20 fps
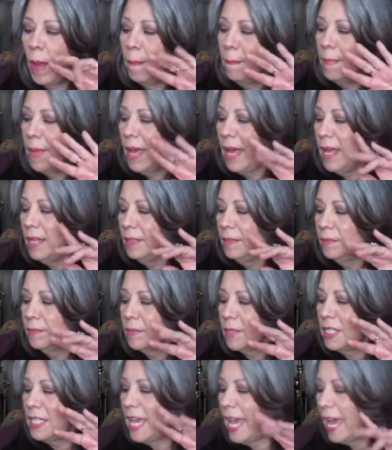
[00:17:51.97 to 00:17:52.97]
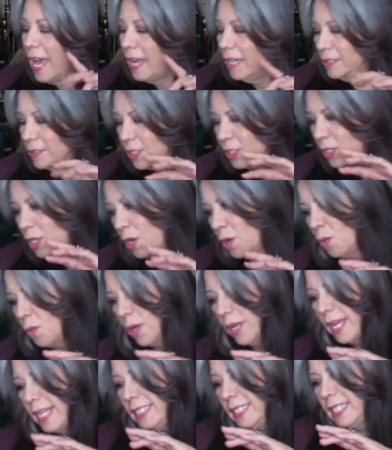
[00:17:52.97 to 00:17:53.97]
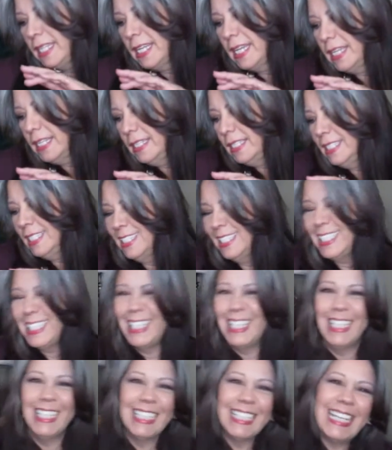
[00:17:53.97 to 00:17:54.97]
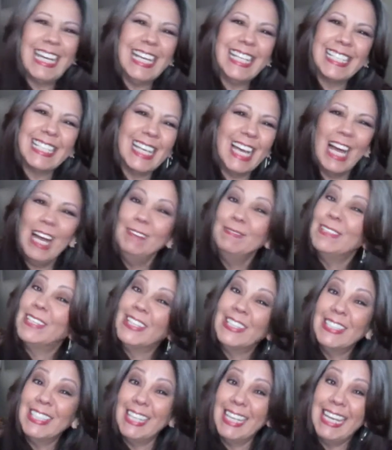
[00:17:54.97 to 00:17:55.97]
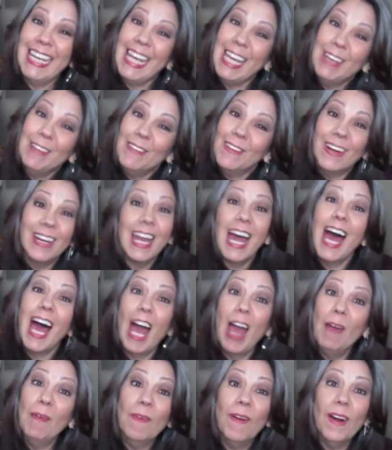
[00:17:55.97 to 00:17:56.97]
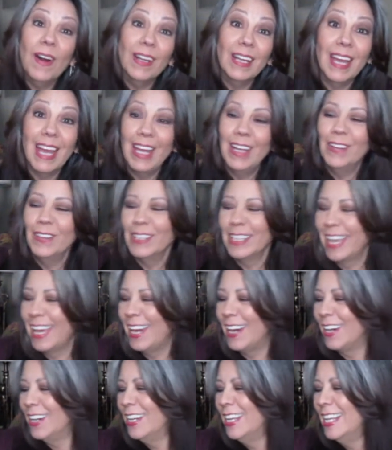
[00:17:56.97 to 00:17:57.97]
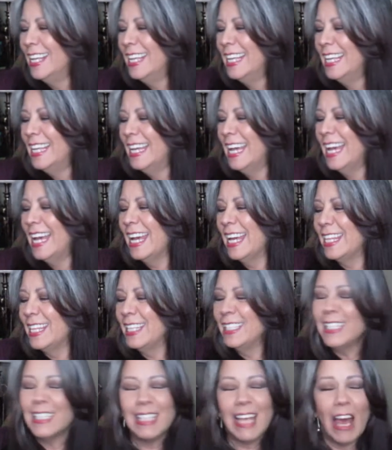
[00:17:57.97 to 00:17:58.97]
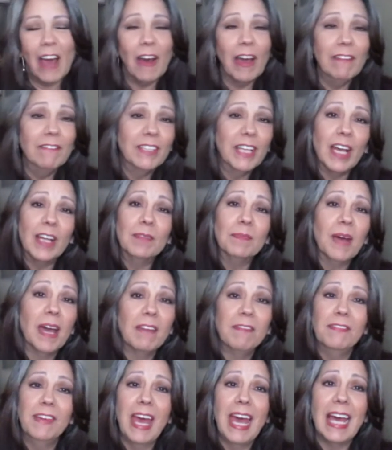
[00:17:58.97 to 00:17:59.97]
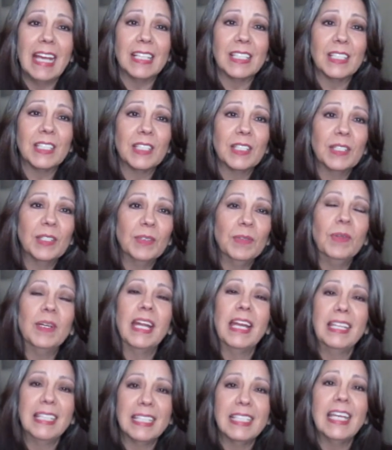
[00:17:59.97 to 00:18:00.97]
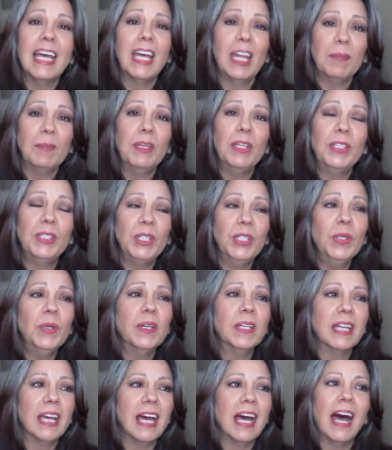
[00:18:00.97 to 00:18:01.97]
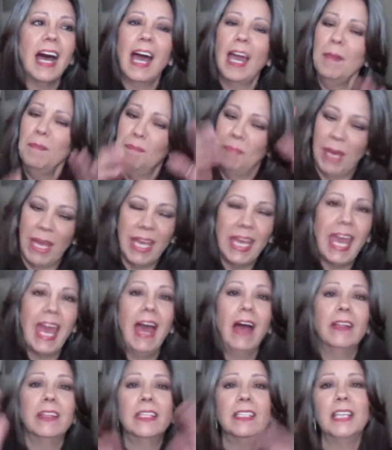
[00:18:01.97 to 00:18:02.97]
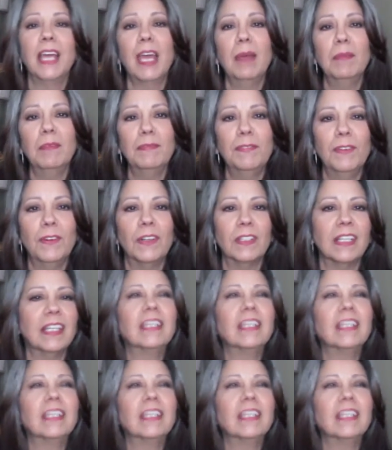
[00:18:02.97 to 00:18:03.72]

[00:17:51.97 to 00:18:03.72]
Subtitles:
But, yeah, so what I did, because I'm going to eat what I want. I don't care. This is how I've done my fasts. When I decide I'm going to do one, I pig out the day before,